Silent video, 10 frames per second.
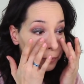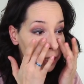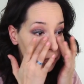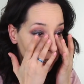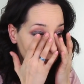
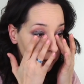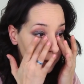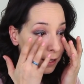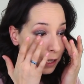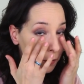peachy,
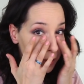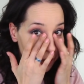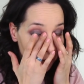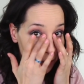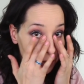so
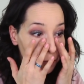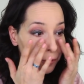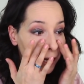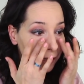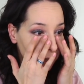it's going to
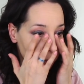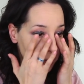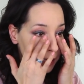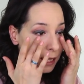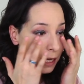brighten up
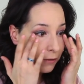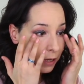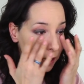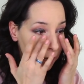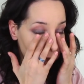this
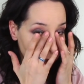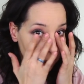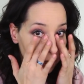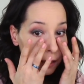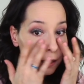area,
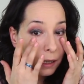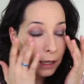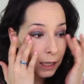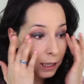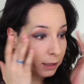
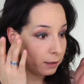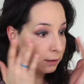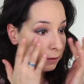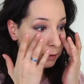and